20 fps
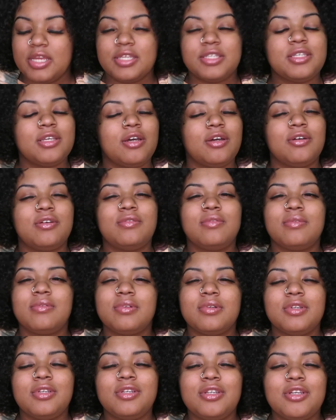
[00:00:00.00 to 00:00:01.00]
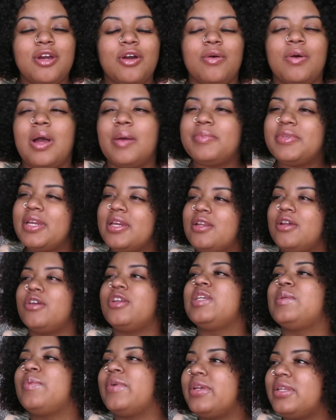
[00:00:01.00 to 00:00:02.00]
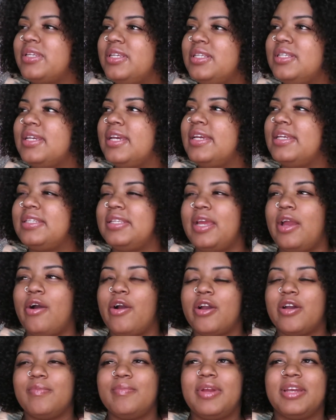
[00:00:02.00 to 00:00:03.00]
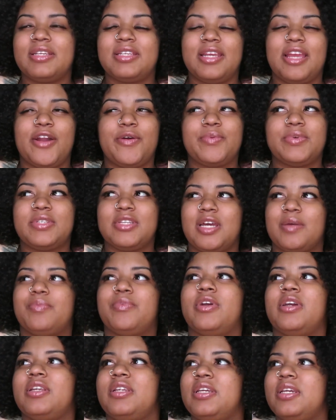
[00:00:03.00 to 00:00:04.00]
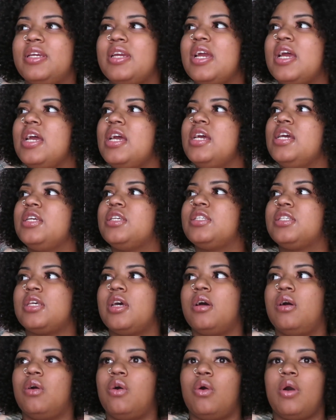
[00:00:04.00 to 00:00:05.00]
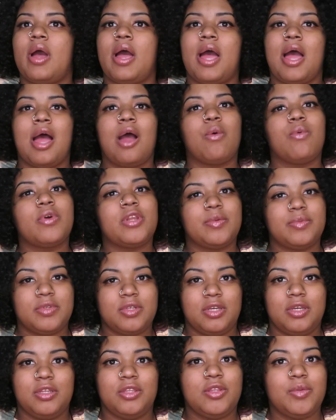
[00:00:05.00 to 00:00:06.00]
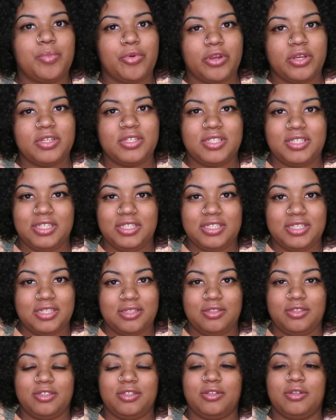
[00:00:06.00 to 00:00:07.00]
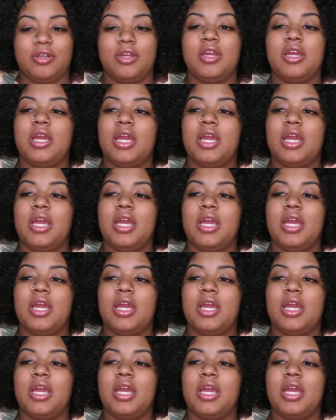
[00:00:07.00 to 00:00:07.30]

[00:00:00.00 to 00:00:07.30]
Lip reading: So, you know, I'm taking all these pregnancy tests. They all come back saying I was not pregnant. So, I went up to the pregnancy center.